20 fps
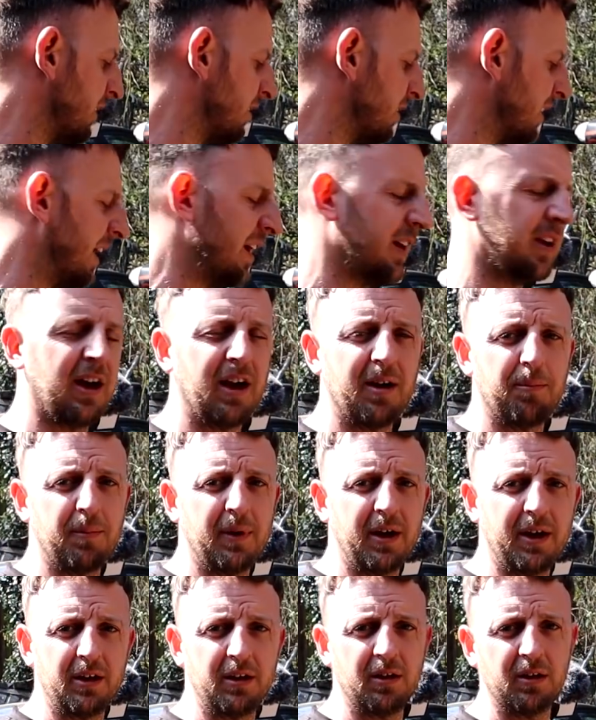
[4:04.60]
I say, our
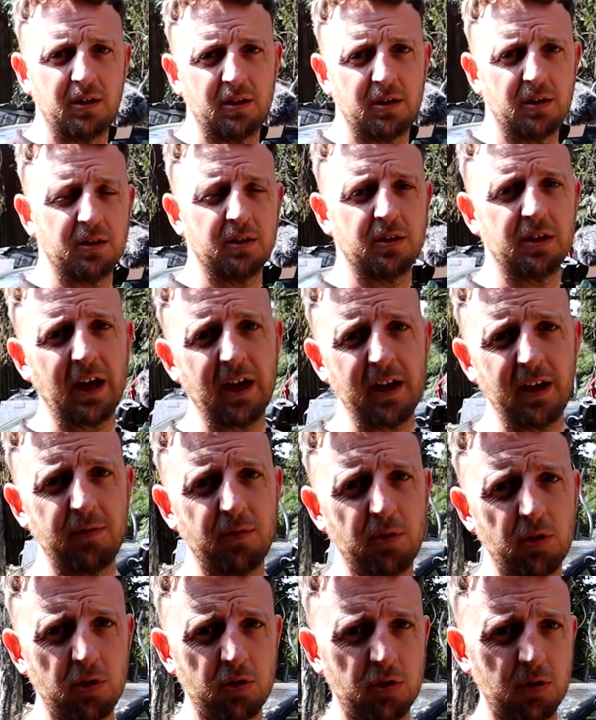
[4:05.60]
mate
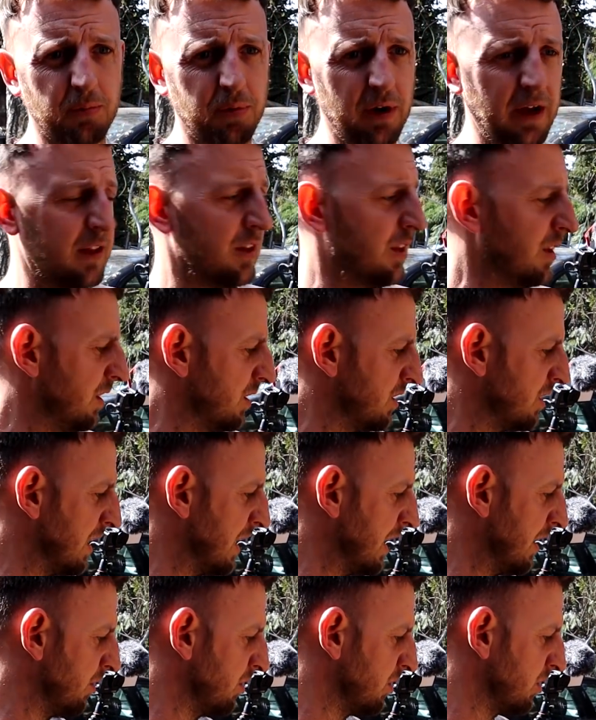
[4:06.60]
Dave, who used to break these
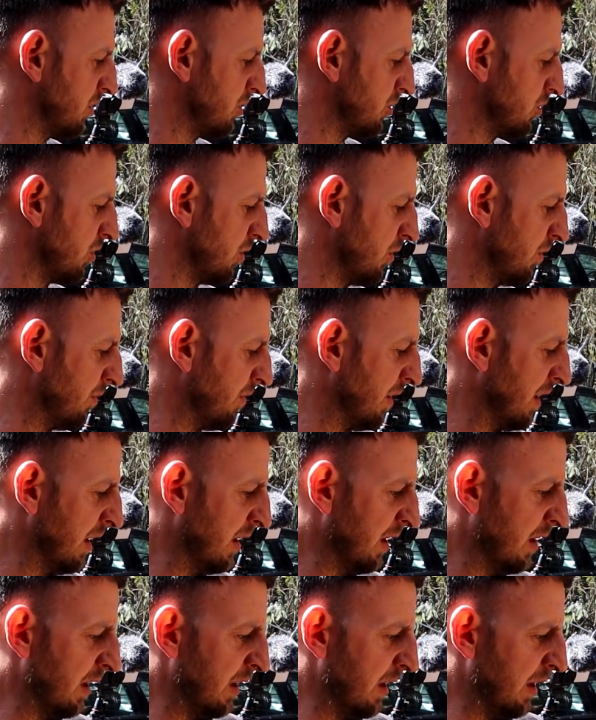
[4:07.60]
Sierras and stuff
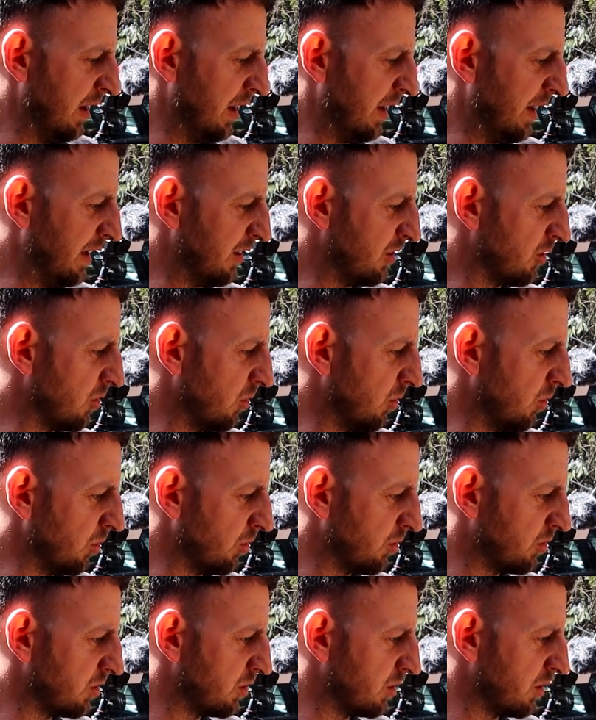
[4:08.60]
and
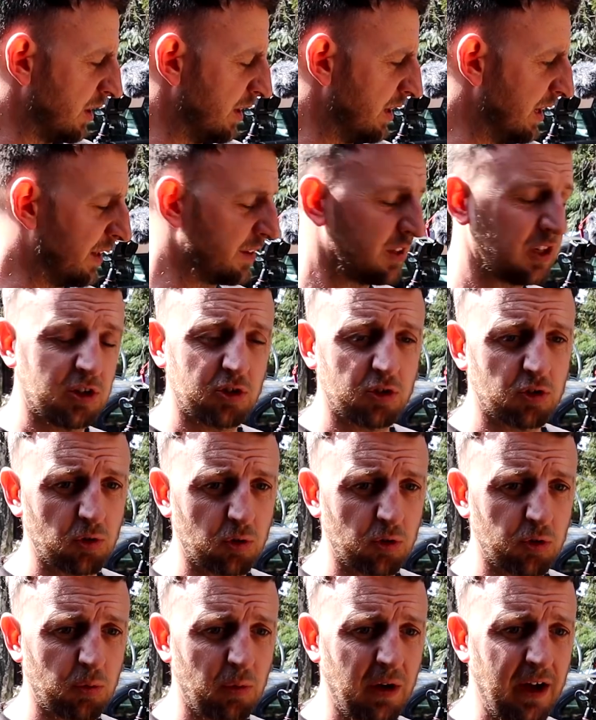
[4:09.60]
escorts, and he had this
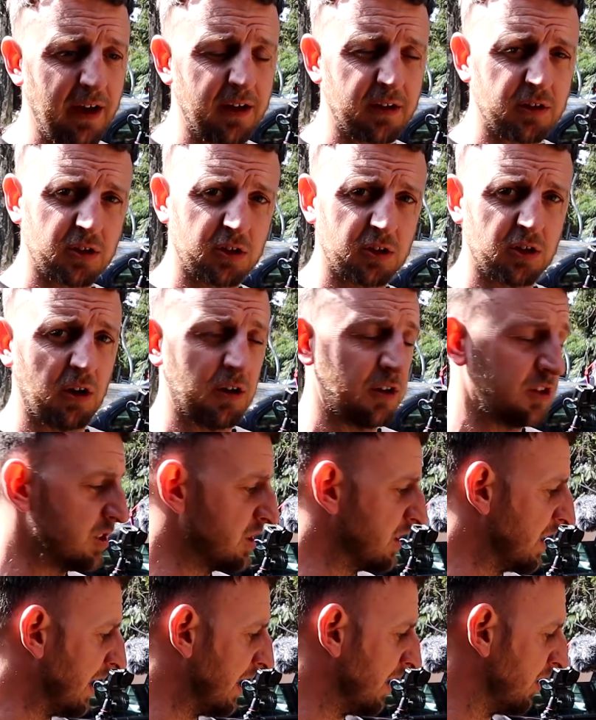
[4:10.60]
stored away as a solid
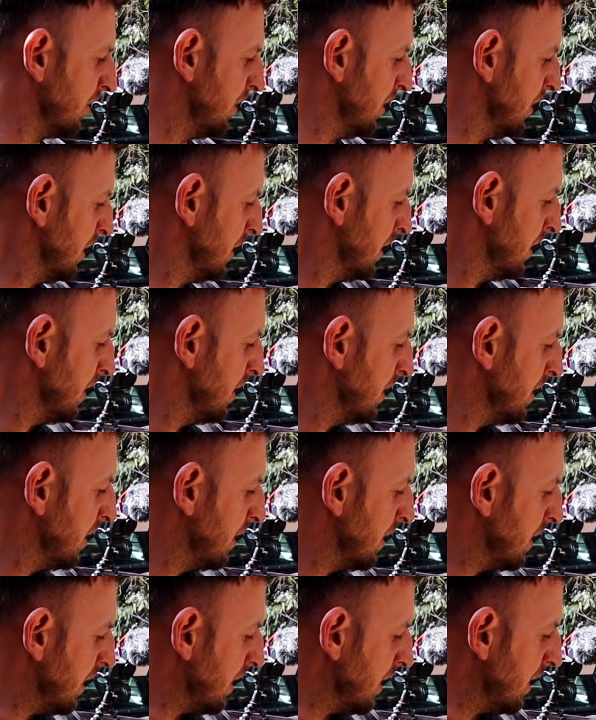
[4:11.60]
shell.
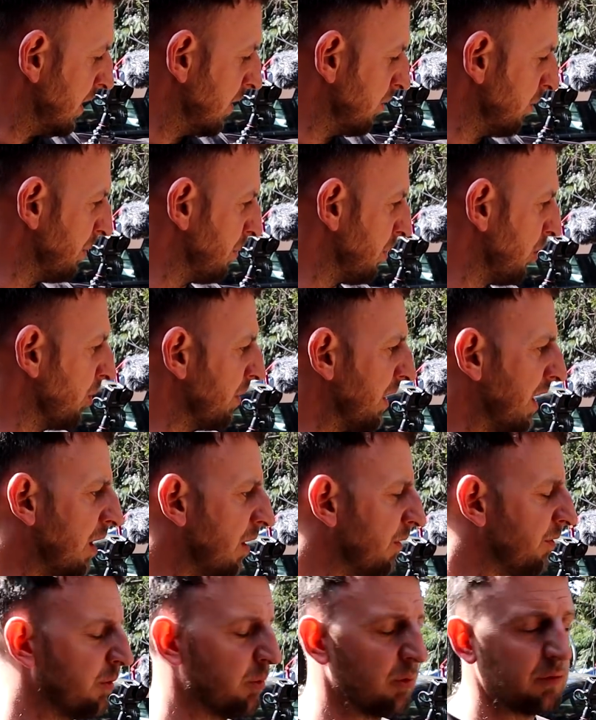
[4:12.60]
We bought that
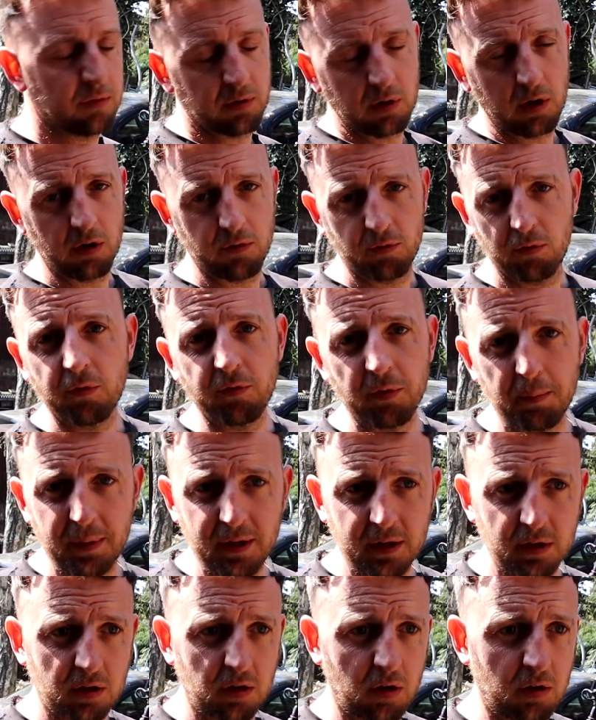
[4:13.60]
off him with a load of other
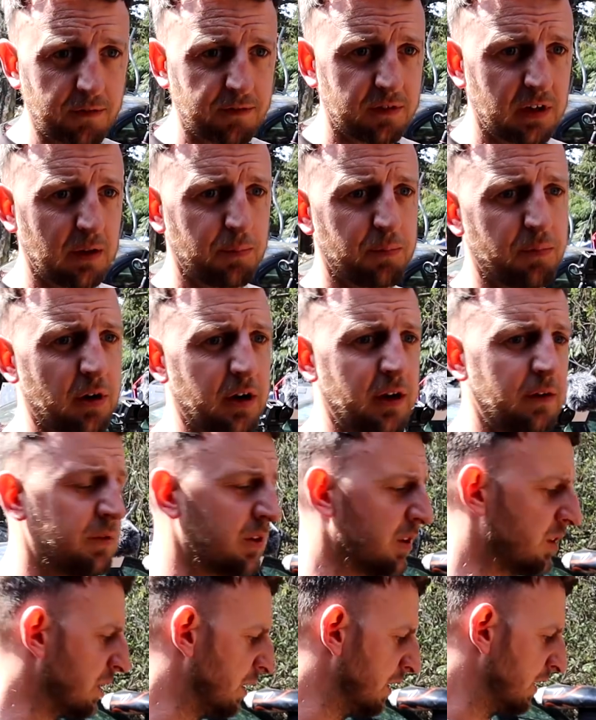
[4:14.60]
bits like I've said
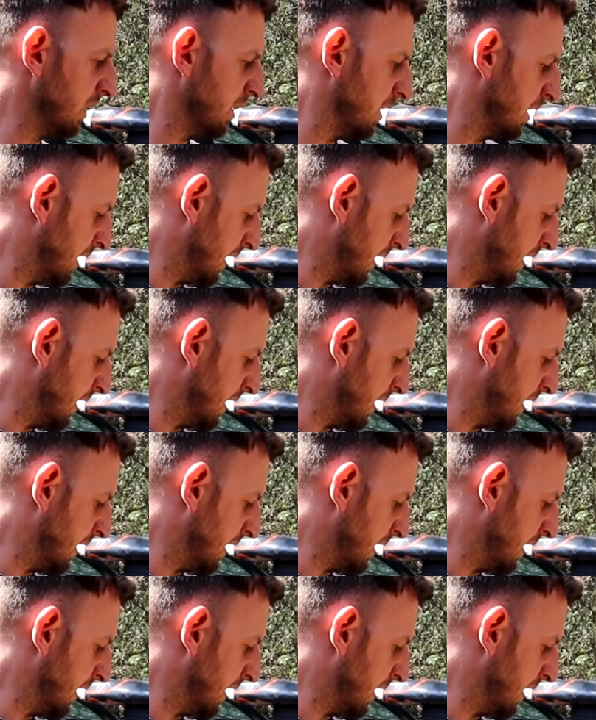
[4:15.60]
previously,